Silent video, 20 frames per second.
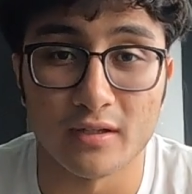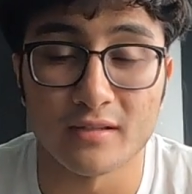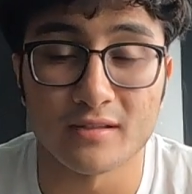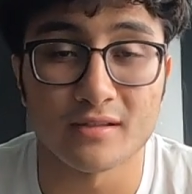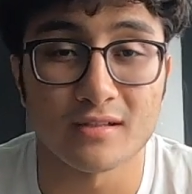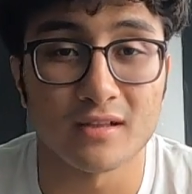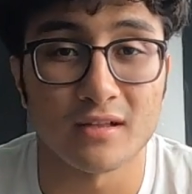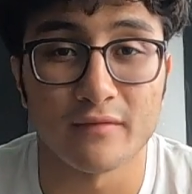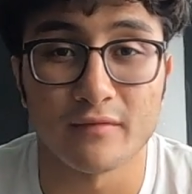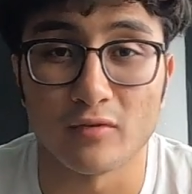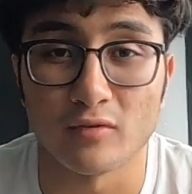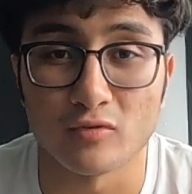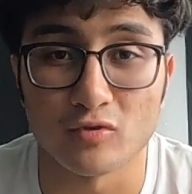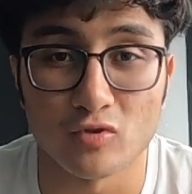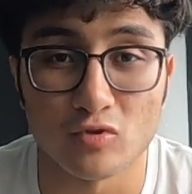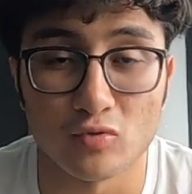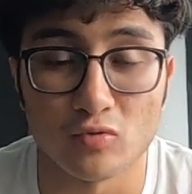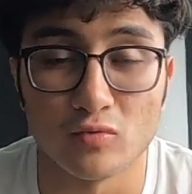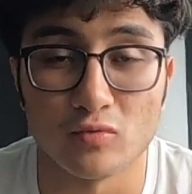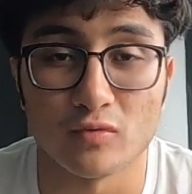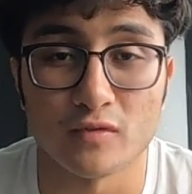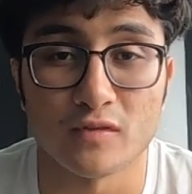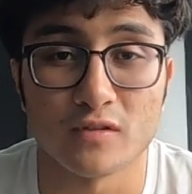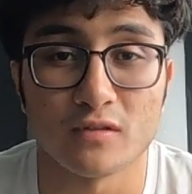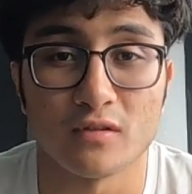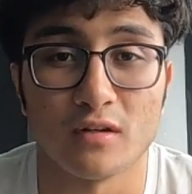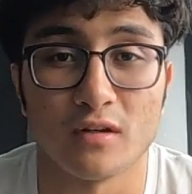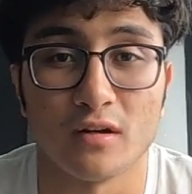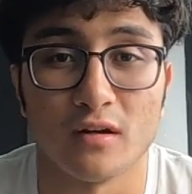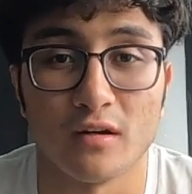ENT
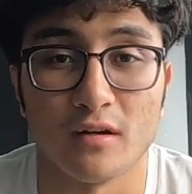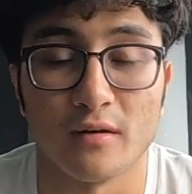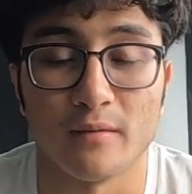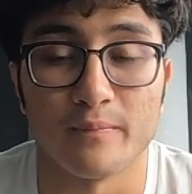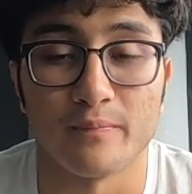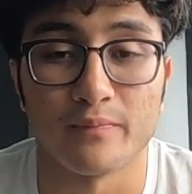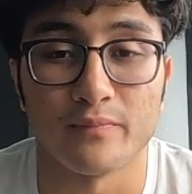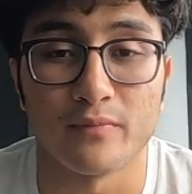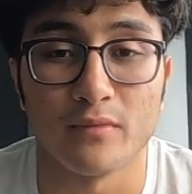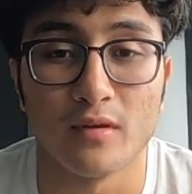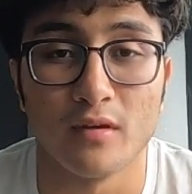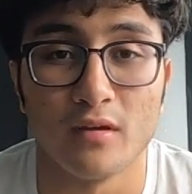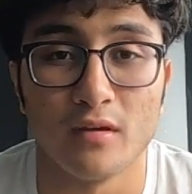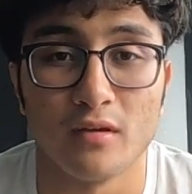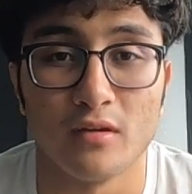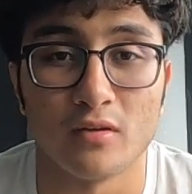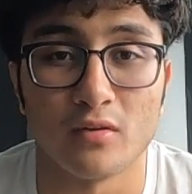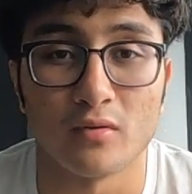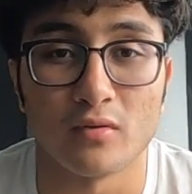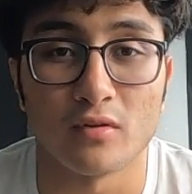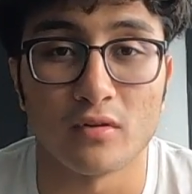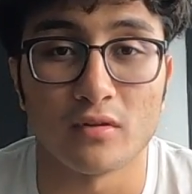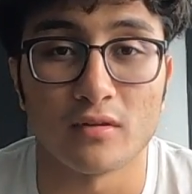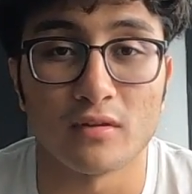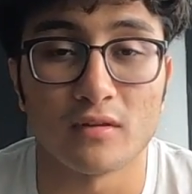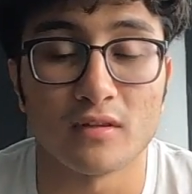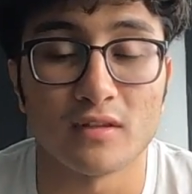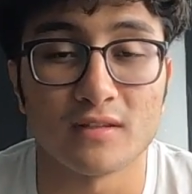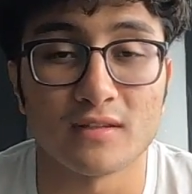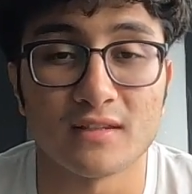1102.
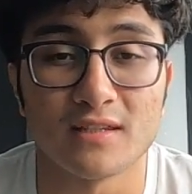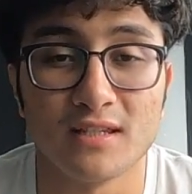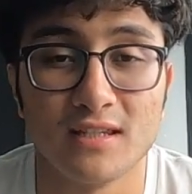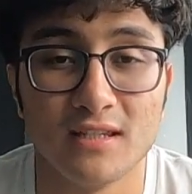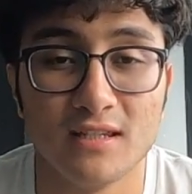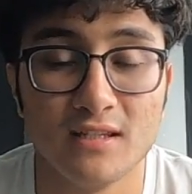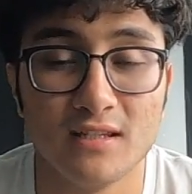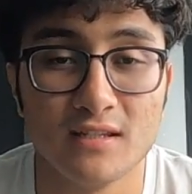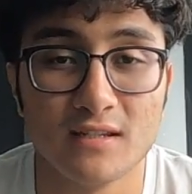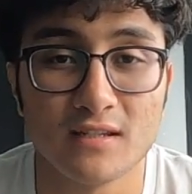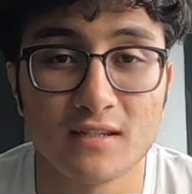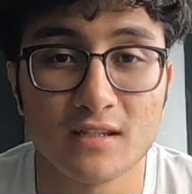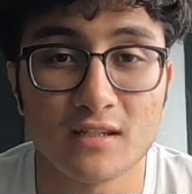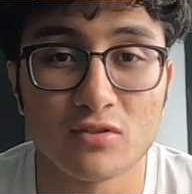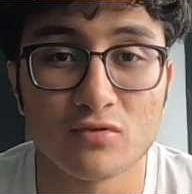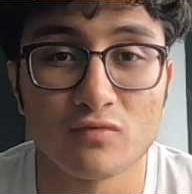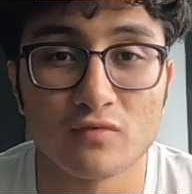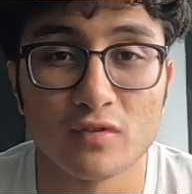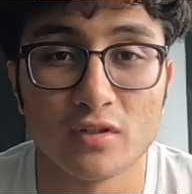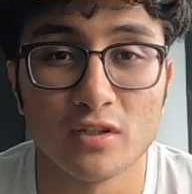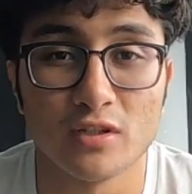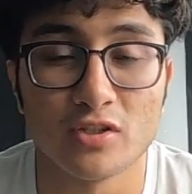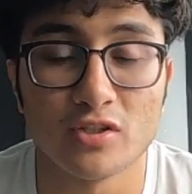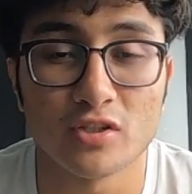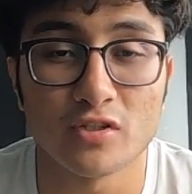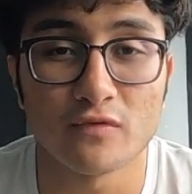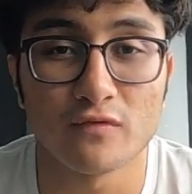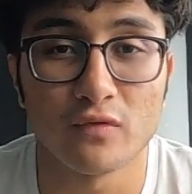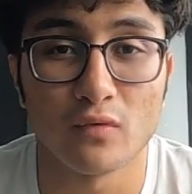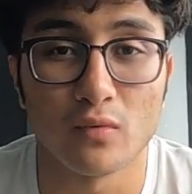The T's is really
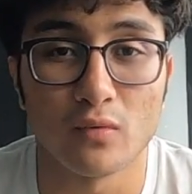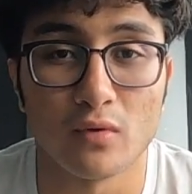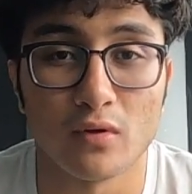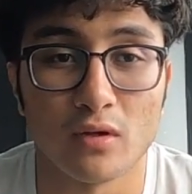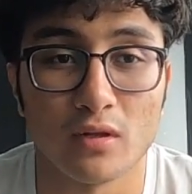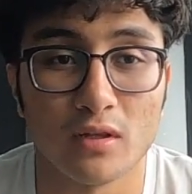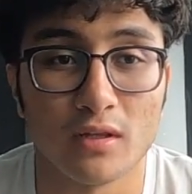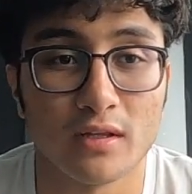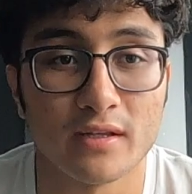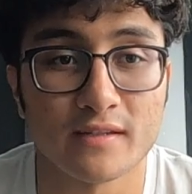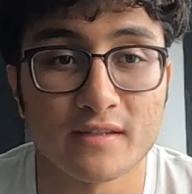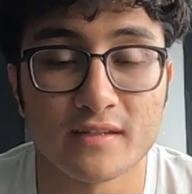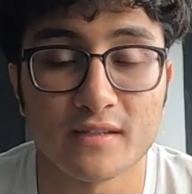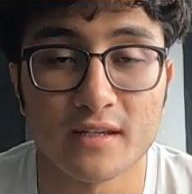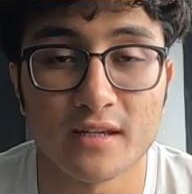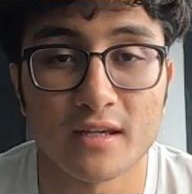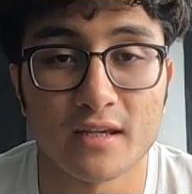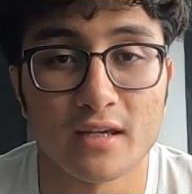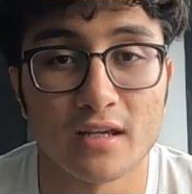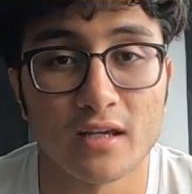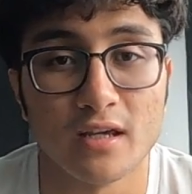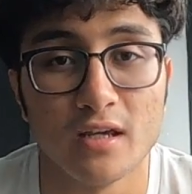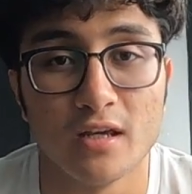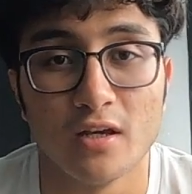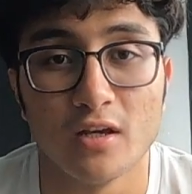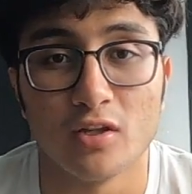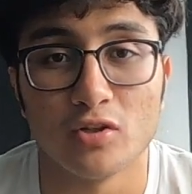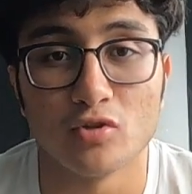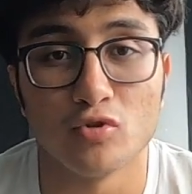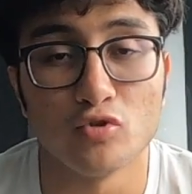just for, let's say,
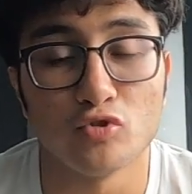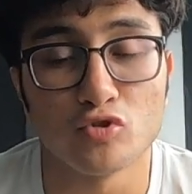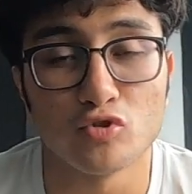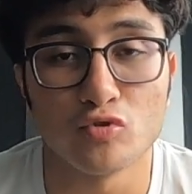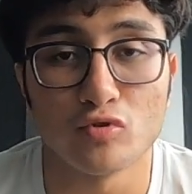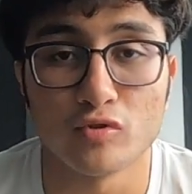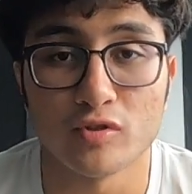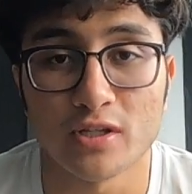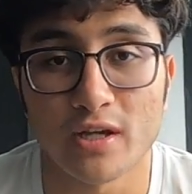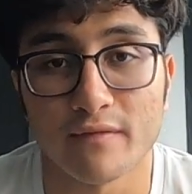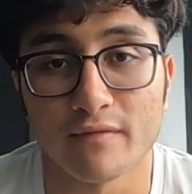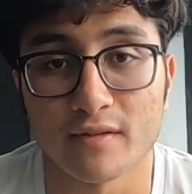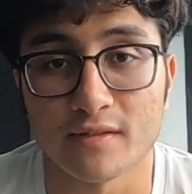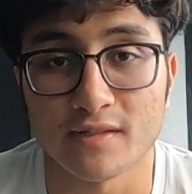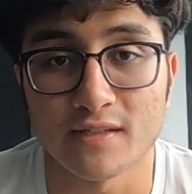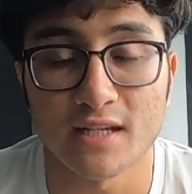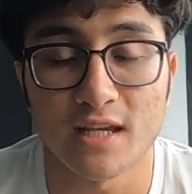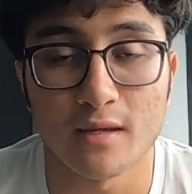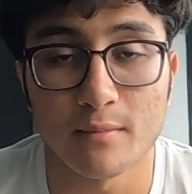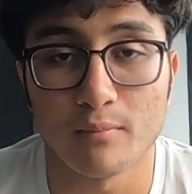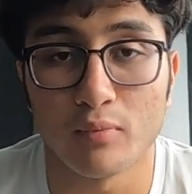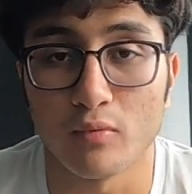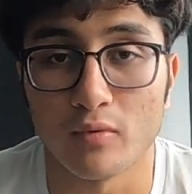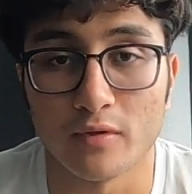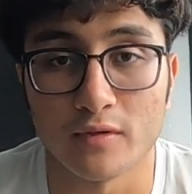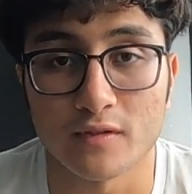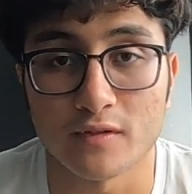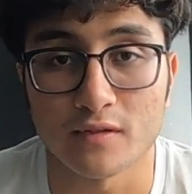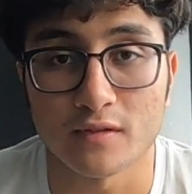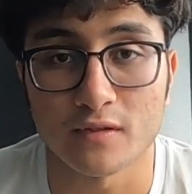two students have the same
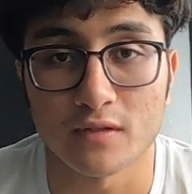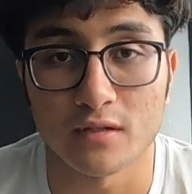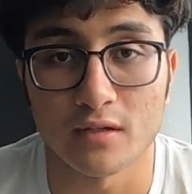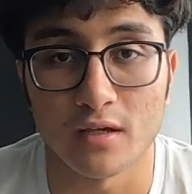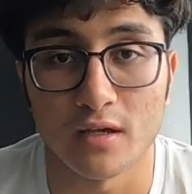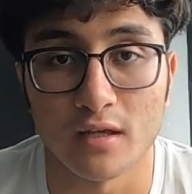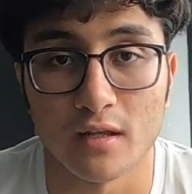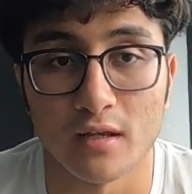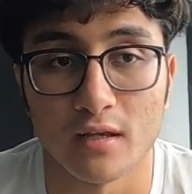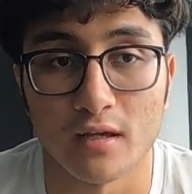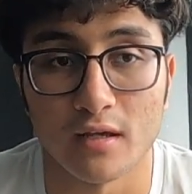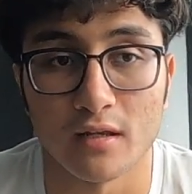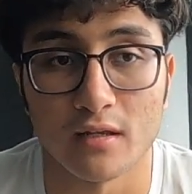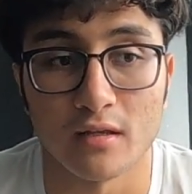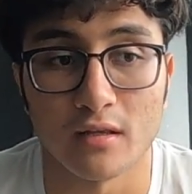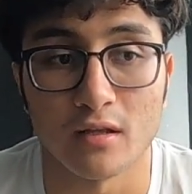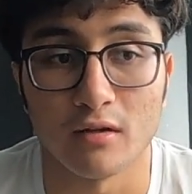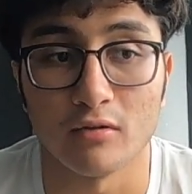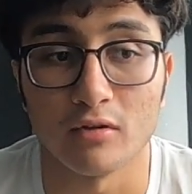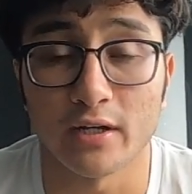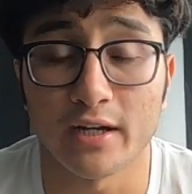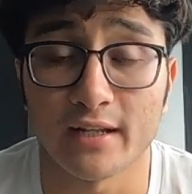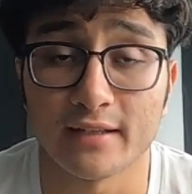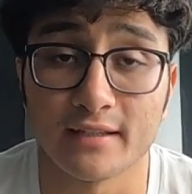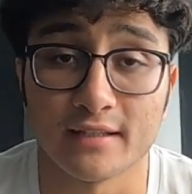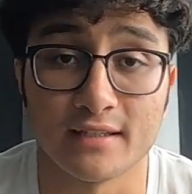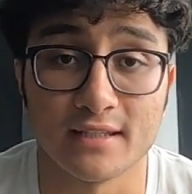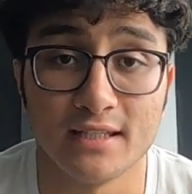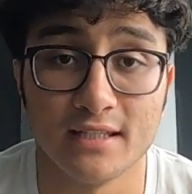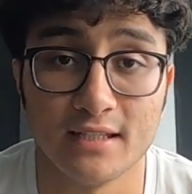points, and they'll look at
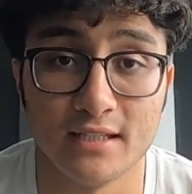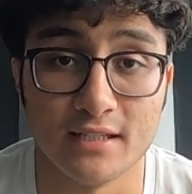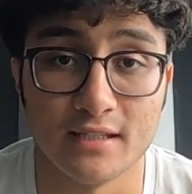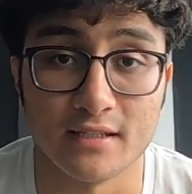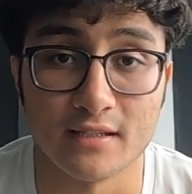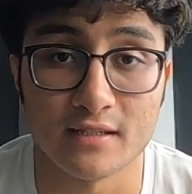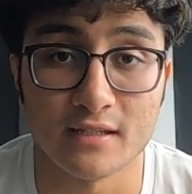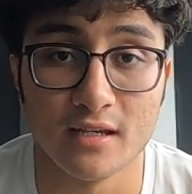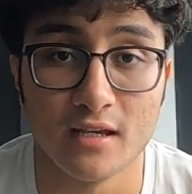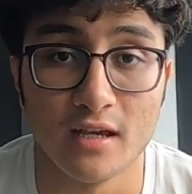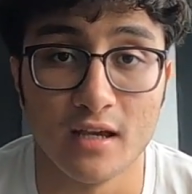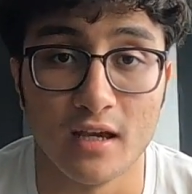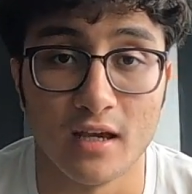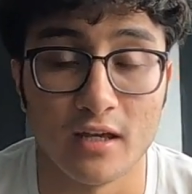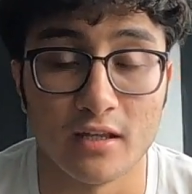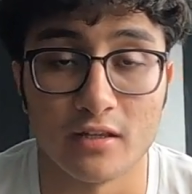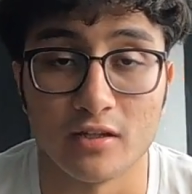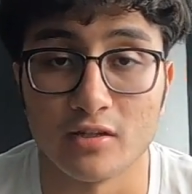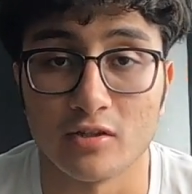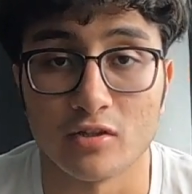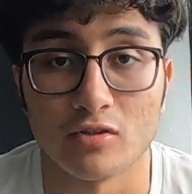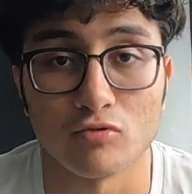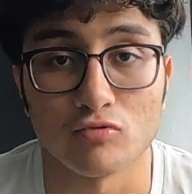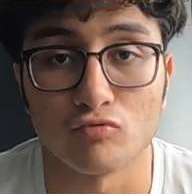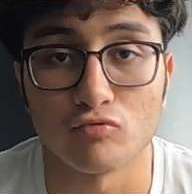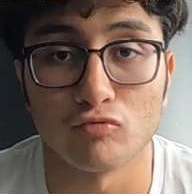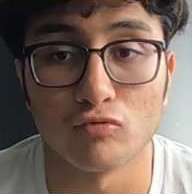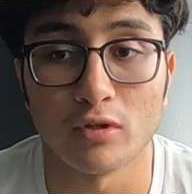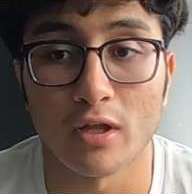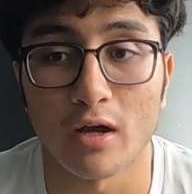the T's, and then they'll
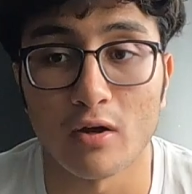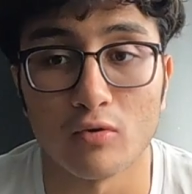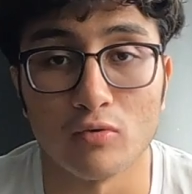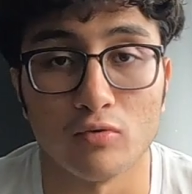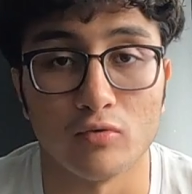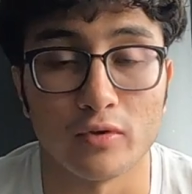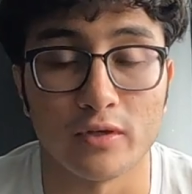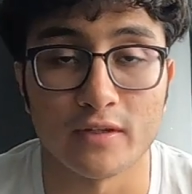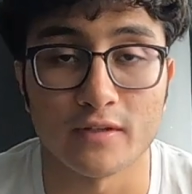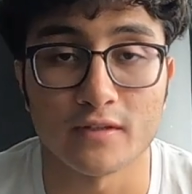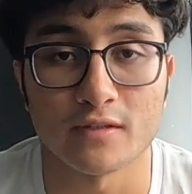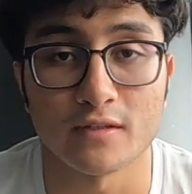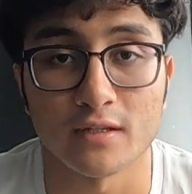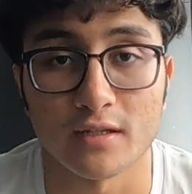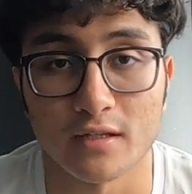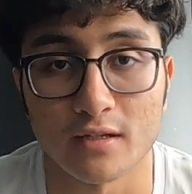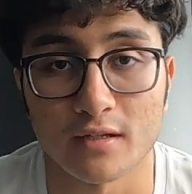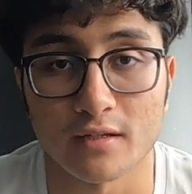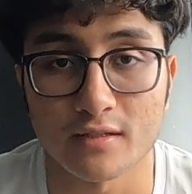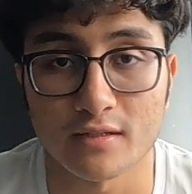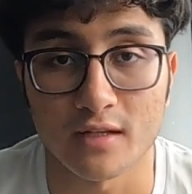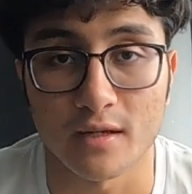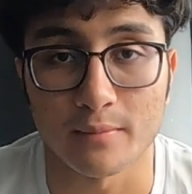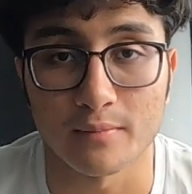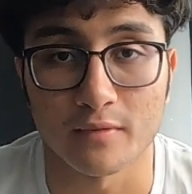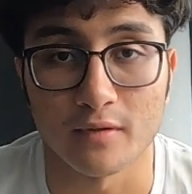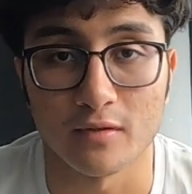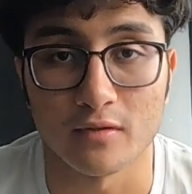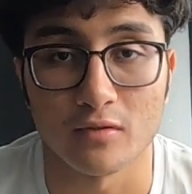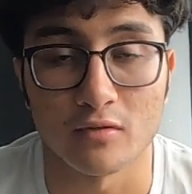rule out who gets to get
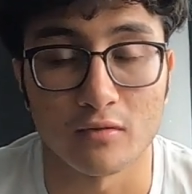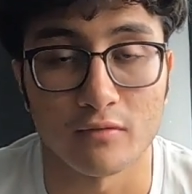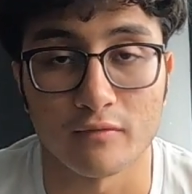accepted.